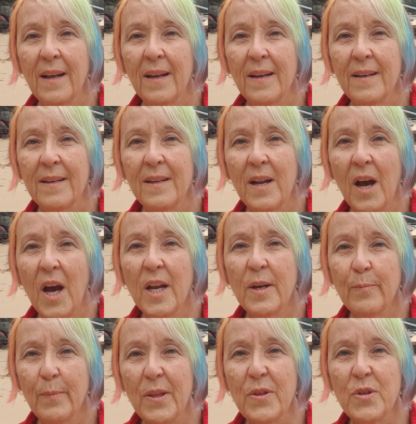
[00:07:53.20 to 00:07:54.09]

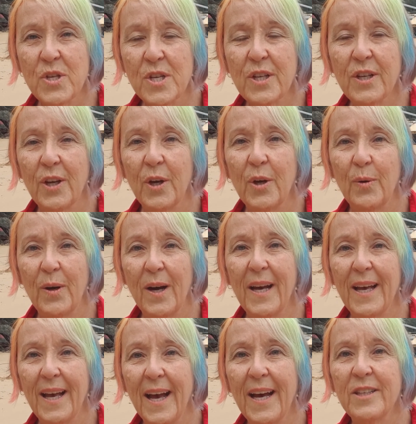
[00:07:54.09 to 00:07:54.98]
9 months ago I
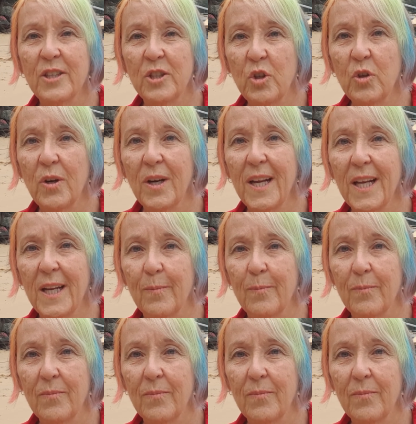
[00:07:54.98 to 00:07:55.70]
had a dream